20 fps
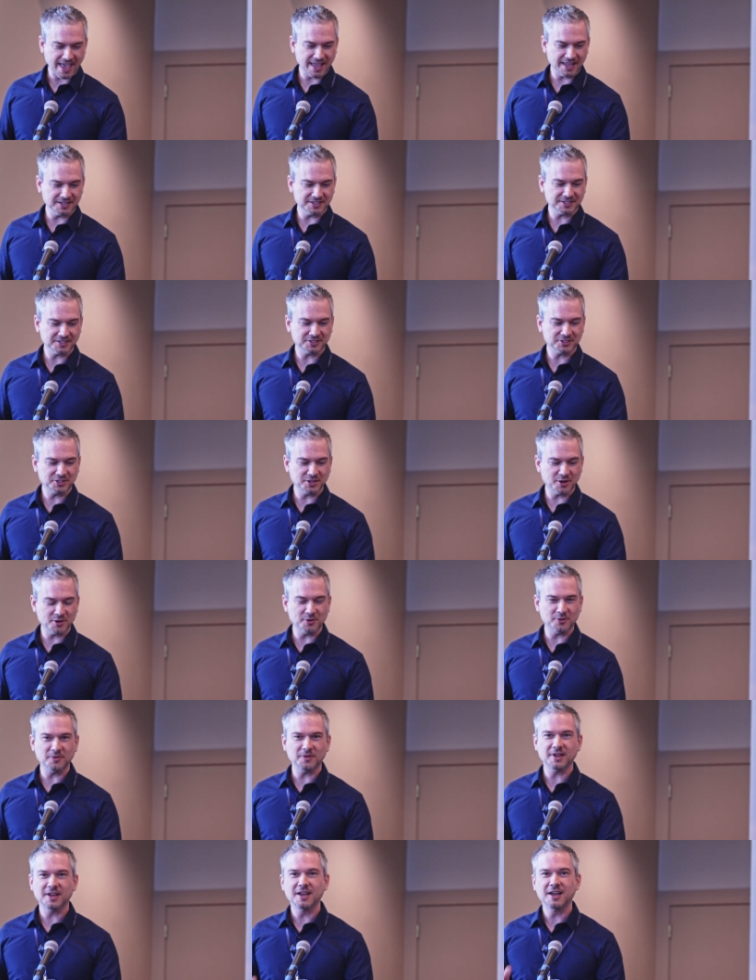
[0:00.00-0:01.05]
And
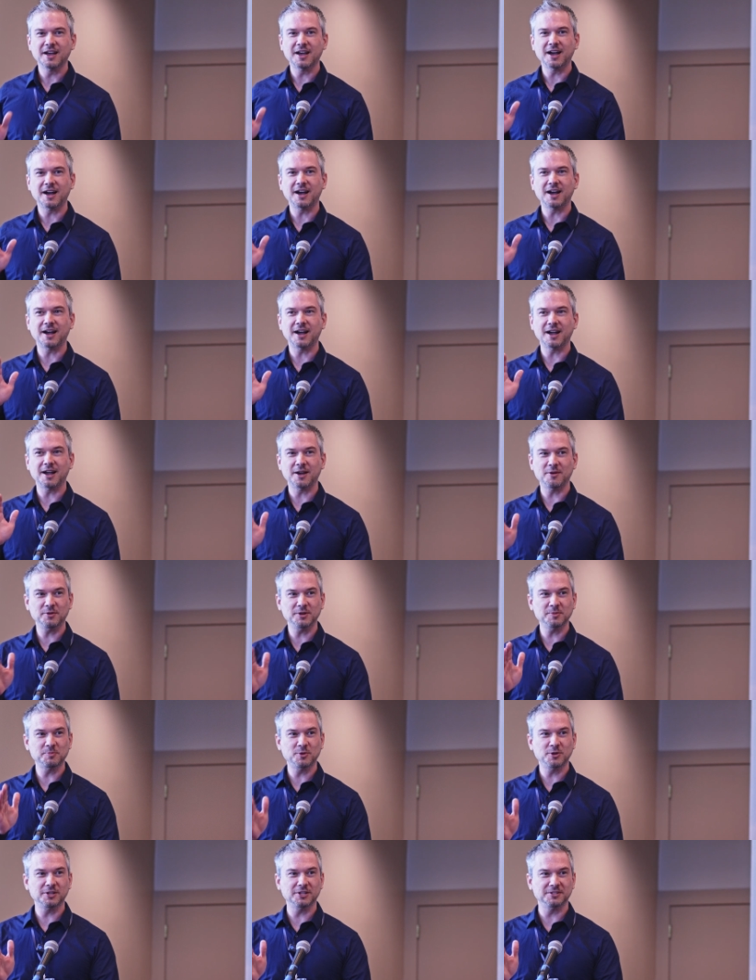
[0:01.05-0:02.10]
so I
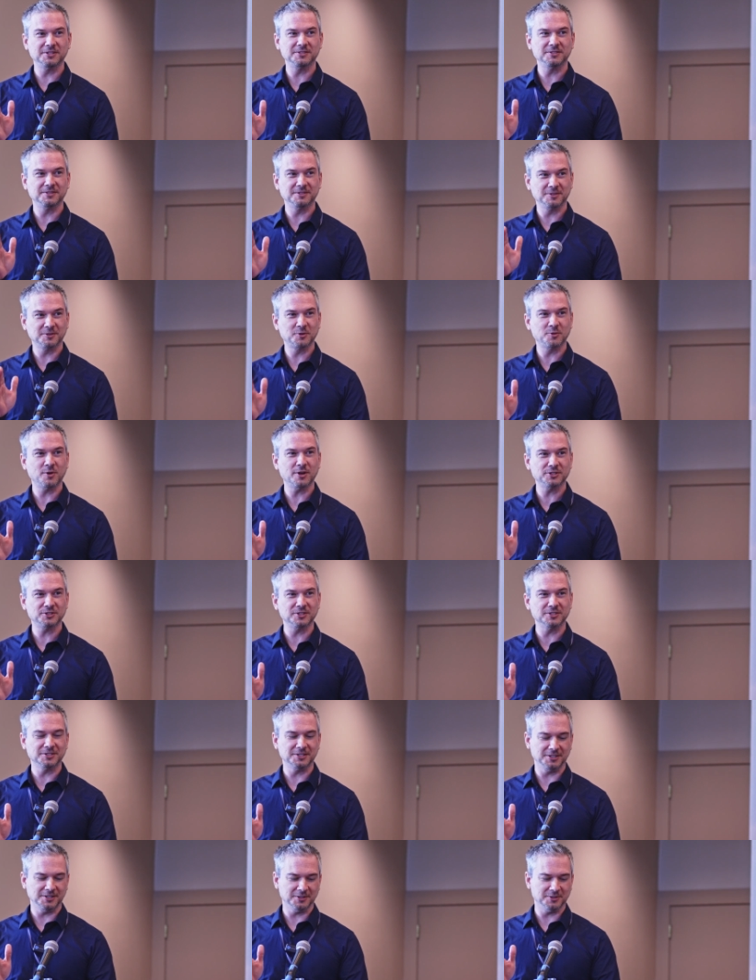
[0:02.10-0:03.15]
want to put a
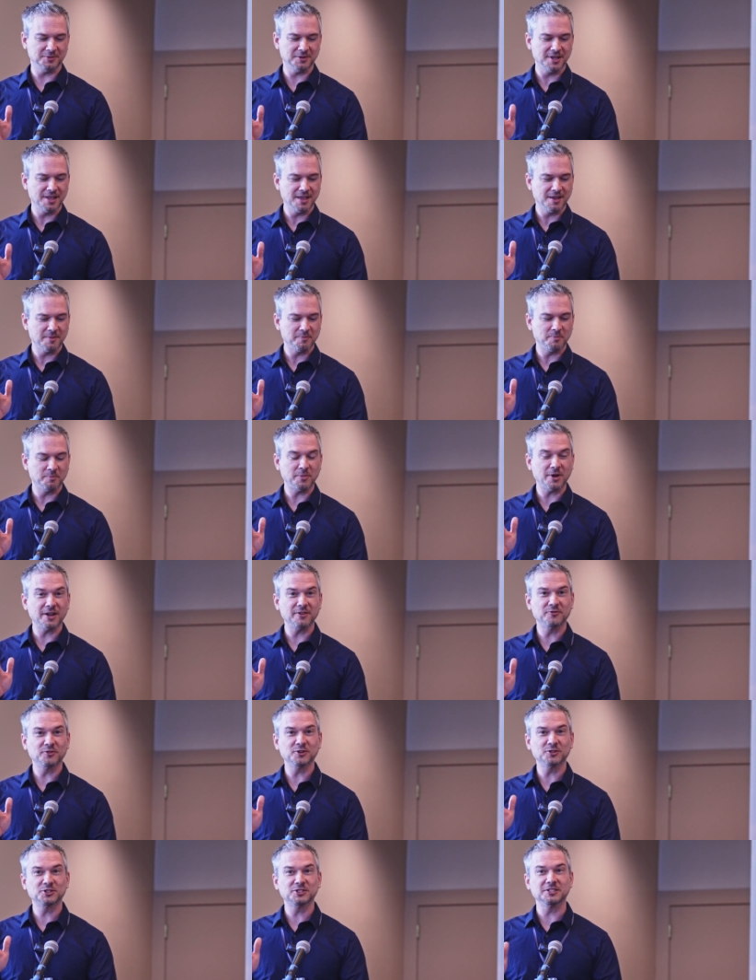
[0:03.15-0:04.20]
question to you. By
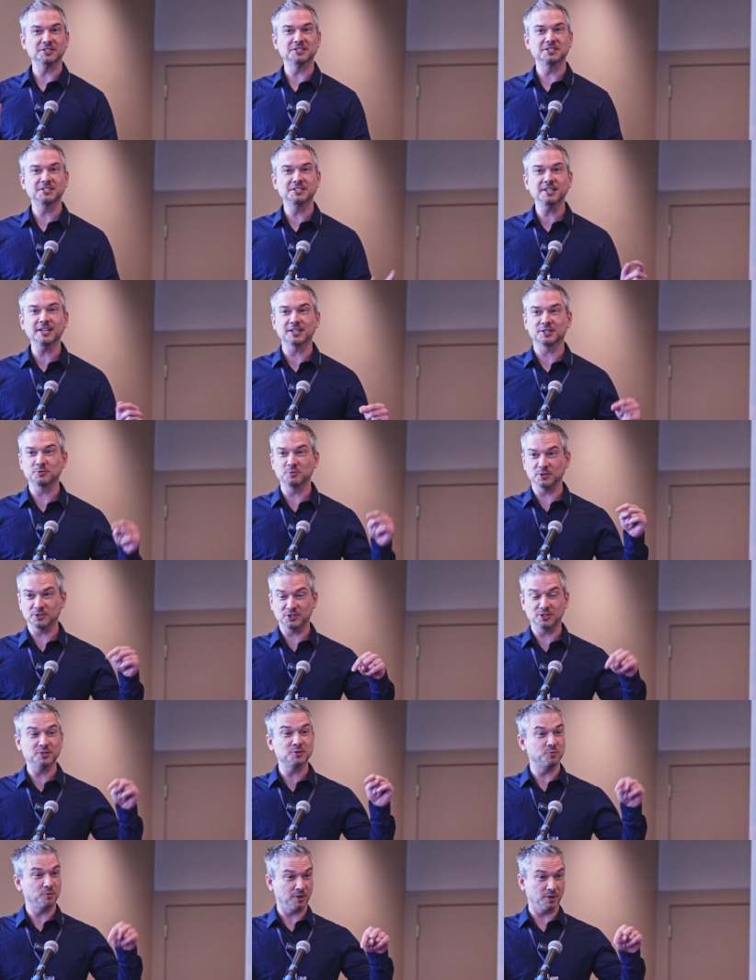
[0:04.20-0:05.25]
version 6, which
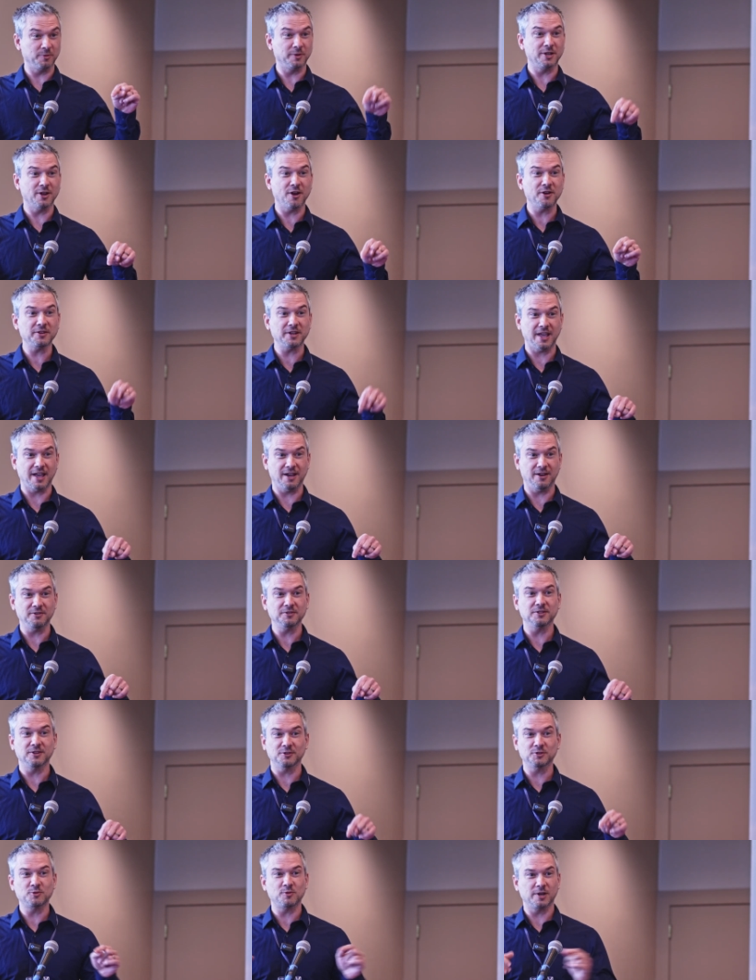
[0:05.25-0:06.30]
is where we are now, you
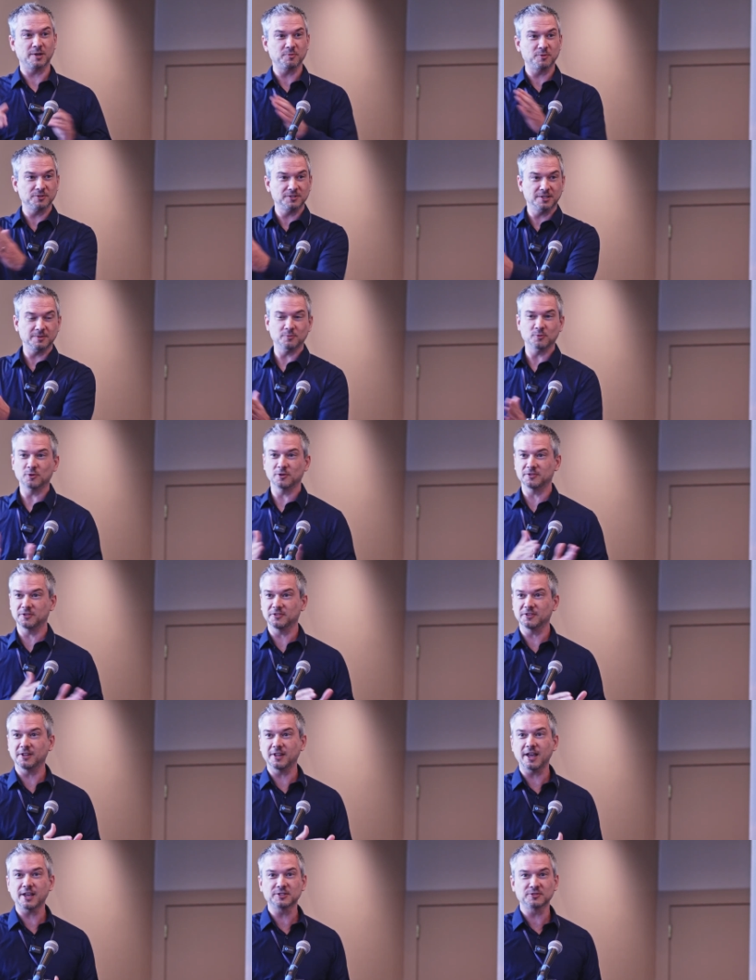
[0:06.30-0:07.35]
know, 20% more than
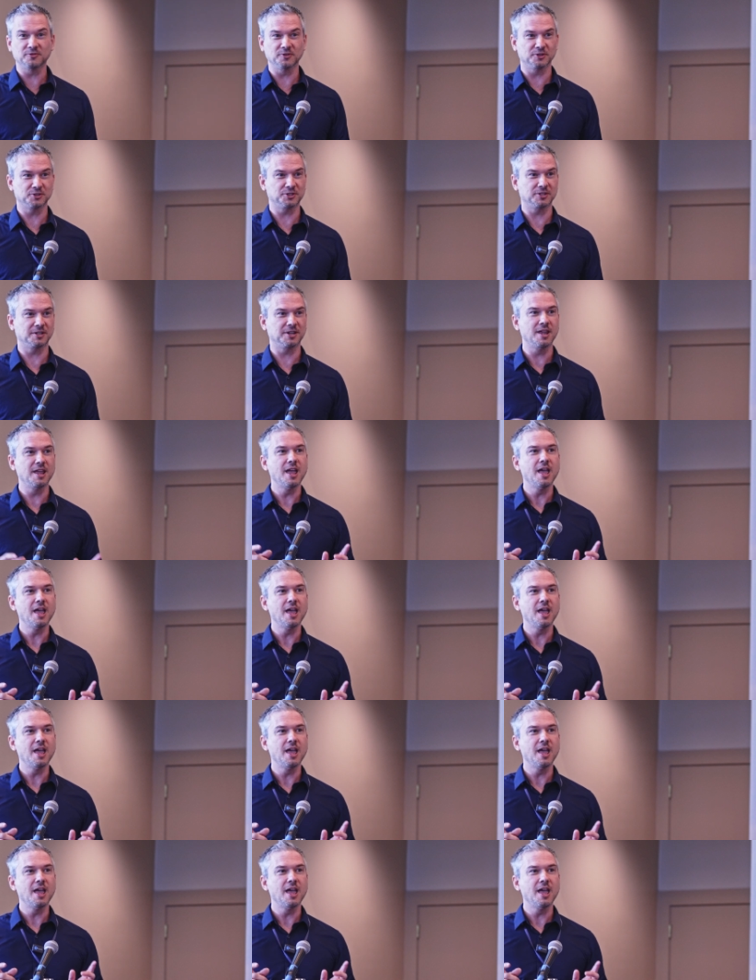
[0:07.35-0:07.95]
the last version,